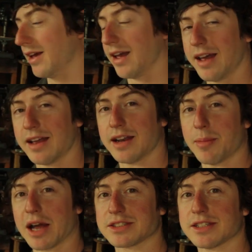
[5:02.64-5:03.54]
And I'm
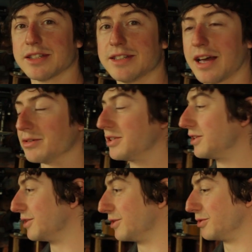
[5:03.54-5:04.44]
actually down
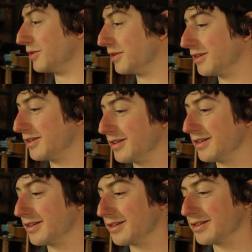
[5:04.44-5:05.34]
to
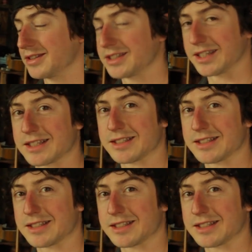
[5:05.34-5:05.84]
6